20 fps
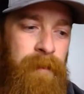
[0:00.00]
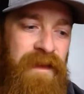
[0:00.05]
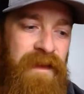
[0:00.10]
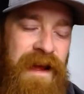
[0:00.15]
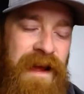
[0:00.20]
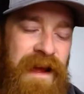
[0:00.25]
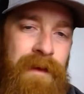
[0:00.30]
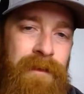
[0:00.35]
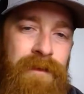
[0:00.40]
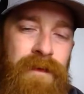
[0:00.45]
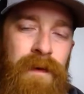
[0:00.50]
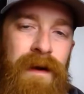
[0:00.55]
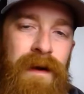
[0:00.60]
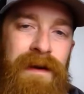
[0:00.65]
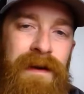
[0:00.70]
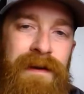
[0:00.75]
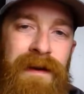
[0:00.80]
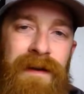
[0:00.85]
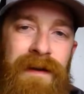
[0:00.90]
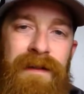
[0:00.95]
After I
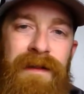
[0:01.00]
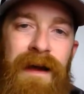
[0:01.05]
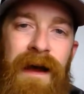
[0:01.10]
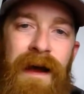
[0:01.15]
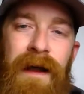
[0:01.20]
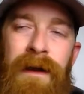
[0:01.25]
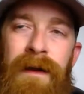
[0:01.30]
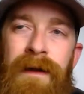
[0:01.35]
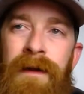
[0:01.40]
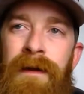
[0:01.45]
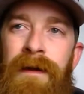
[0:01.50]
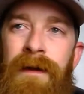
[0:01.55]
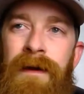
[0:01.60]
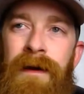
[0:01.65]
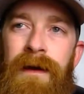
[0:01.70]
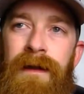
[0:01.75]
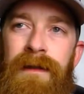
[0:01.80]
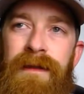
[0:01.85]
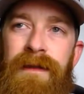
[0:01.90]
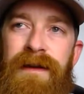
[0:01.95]
did that,
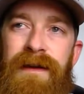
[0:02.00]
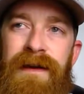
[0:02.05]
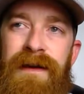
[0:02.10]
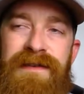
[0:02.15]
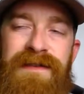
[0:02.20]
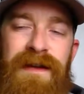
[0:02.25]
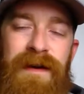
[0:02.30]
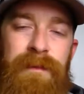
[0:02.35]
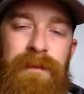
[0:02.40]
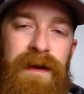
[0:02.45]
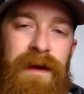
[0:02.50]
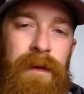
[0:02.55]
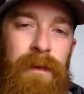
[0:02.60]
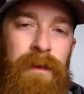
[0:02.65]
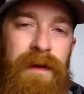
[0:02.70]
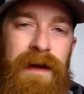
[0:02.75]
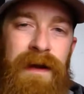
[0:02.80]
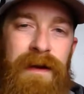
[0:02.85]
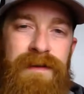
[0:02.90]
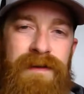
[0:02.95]
the next time that I
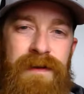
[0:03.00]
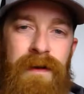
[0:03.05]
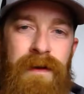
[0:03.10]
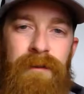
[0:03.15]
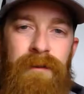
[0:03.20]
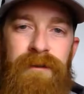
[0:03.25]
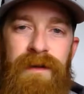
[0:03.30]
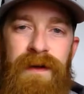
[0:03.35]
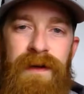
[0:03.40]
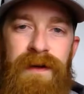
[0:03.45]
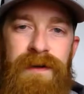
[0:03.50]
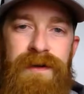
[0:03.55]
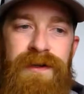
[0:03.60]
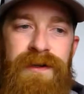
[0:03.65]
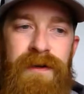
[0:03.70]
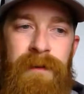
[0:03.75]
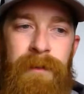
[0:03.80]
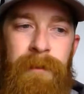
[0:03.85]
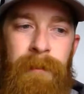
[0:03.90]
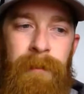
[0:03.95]
went out to go
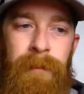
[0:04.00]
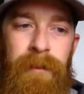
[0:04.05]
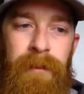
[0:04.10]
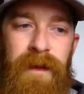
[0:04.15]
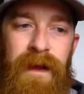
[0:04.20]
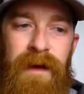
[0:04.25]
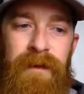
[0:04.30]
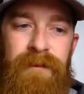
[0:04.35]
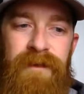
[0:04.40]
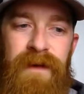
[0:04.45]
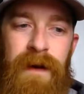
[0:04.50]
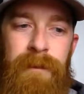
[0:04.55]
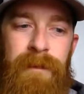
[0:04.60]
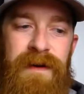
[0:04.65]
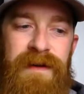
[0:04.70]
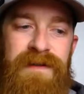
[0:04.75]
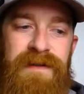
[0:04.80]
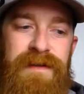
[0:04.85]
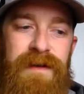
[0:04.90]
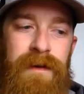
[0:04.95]
fish, I found
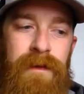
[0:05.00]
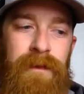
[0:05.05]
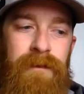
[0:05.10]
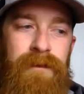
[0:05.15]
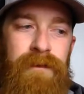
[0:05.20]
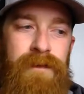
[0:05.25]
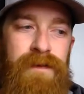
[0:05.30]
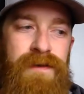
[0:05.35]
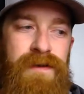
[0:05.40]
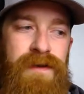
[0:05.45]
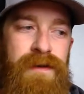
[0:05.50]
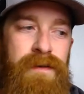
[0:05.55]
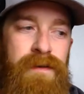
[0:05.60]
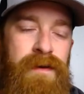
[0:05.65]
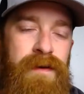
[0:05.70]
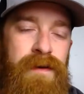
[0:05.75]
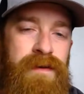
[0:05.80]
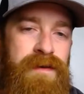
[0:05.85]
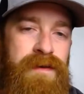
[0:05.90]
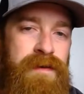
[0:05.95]
myself too
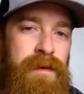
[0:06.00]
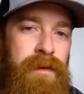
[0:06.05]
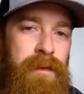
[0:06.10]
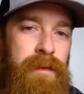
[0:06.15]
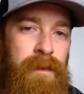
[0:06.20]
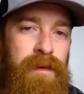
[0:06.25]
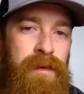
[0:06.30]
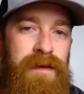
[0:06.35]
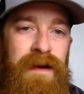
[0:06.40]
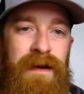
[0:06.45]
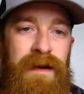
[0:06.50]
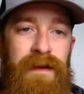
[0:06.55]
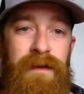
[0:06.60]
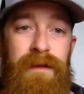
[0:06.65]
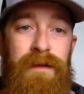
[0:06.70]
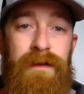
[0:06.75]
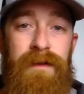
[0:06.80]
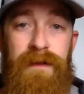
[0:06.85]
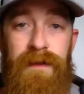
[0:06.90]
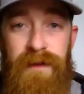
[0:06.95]
concerned with
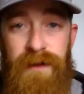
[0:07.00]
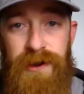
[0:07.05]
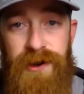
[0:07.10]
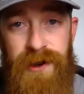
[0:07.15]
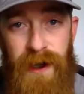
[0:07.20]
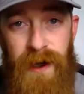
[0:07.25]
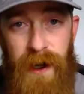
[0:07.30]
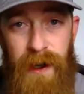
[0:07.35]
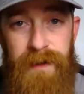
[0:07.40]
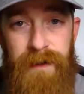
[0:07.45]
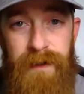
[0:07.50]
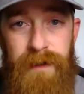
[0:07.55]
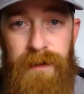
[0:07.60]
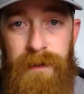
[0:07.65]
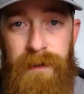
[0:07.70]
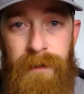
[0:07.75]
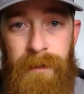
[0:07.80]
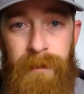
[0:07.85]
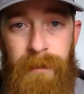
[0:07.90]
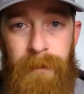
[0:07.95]
getting the shot.
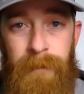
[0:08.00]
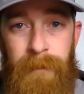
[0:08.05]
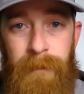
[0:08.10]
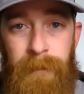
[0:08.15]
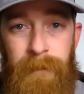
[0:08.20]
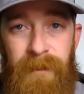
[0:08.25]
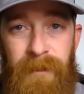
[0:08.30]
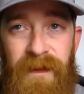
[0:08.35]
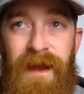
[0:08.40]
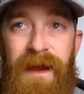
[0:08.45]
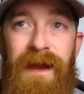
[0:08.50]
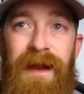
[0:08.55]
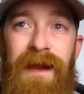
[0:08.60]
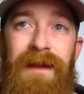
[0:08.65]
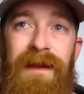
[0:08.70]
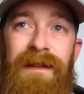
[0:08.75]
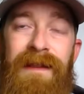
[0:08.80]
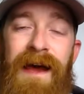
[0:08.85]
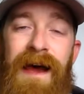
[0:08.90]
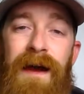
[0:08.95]

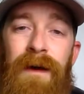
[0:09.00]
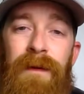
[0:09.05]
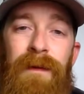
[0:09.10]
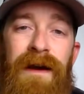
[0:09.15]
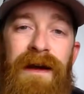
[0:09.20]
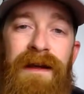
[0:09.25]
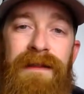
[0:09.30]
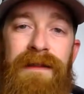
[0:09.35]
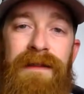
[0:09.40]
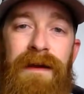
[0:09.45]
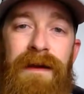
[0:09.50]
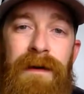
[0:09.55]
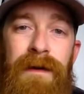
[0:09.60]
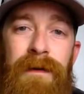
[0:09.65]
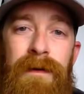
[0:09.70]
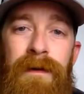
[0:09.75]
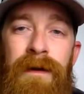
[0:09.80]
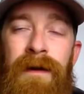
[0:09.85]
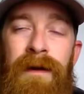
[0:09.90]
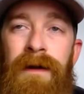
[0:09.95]
And that right
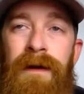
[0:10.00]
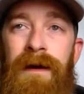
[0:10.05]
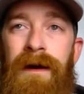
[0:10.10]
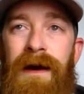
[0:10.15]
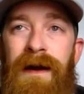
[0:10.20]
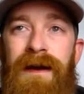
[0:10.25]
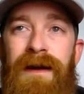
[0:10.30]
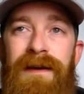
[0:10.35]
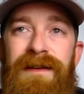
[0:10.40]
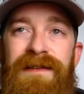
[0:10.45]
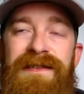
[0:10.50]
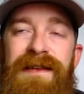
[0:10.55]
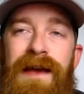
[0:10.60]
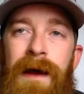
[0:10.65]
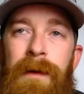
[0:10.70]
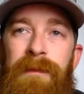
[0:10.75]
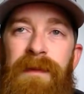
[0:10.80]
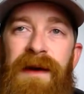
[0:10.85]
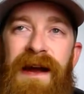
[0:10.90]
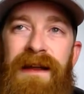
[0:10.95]
there, I kind of
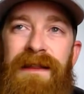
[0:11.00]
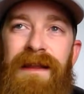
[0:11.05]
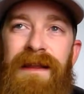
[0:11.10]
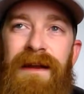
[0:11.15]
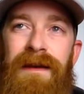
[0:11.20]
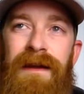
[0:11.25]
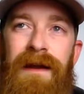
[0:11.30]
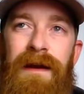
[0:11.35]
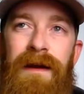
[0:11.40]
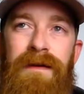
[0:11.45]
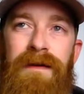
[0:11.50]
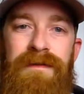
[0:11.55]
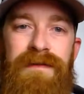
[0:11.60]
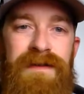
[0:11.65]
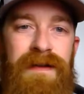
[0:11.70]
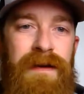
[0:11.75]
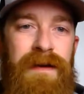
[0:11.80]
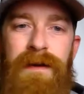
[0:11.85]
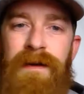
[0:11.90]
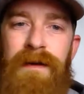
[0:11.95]
sat back that day and I
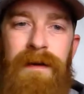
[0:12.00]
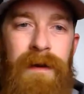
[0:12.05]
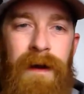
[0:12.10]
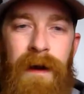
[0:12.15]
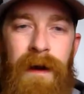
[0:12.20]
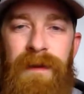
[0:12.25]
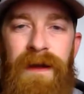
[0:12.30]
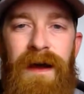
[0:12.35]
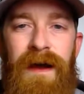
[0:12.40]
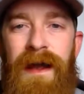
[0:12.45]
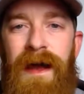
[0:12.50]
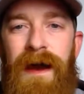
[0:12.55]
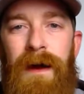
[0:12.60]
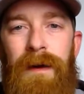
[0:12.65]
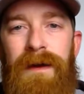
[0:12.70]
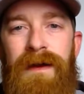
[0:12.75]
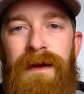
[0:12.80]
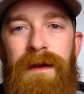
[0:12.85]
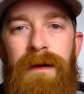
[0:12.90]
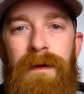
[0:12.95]
was like, I'm not
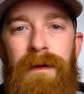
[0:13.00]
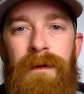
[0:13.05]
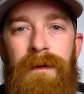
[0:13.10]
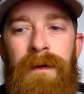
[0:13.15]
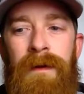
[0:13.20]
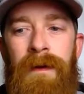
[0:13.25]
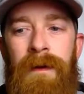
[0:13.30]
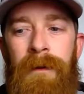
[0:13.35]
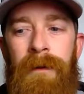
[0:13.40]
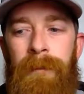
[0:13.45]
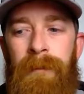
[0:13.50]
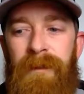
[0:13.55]
out here